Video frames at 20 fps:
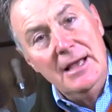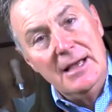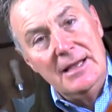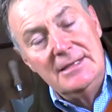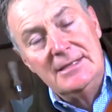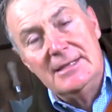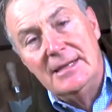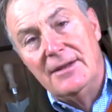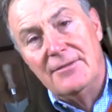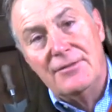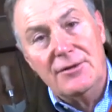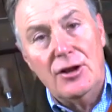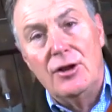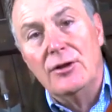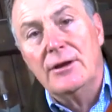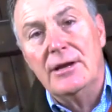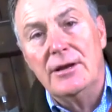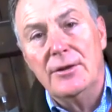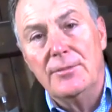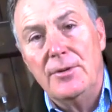instead of
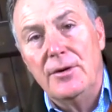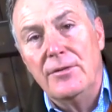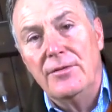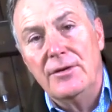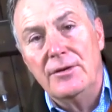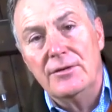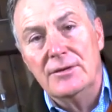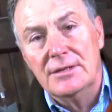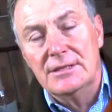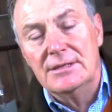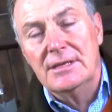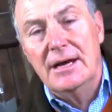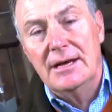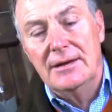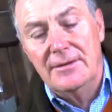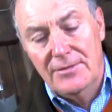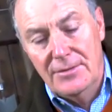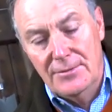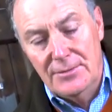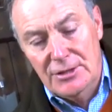clogging up on the
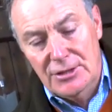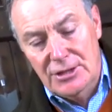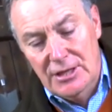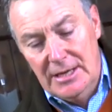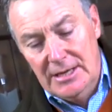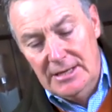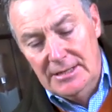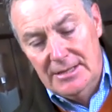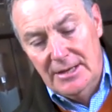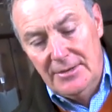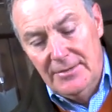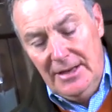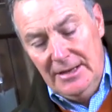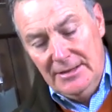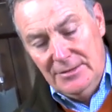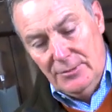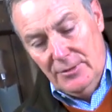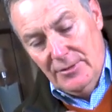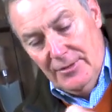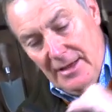underside of the machine. So
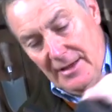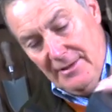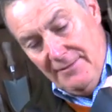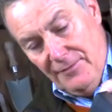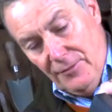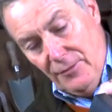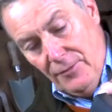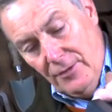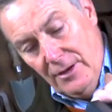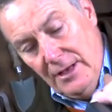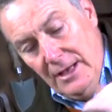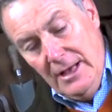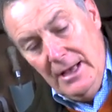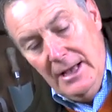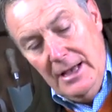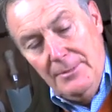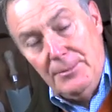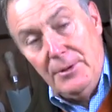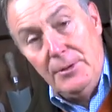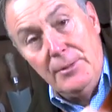that's what they're for,
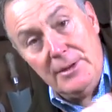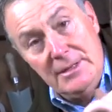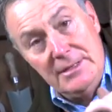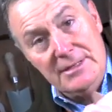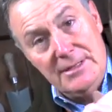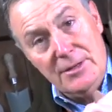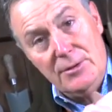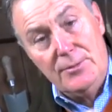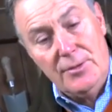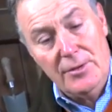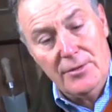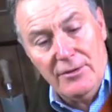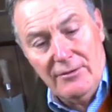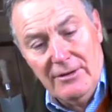but we can still put the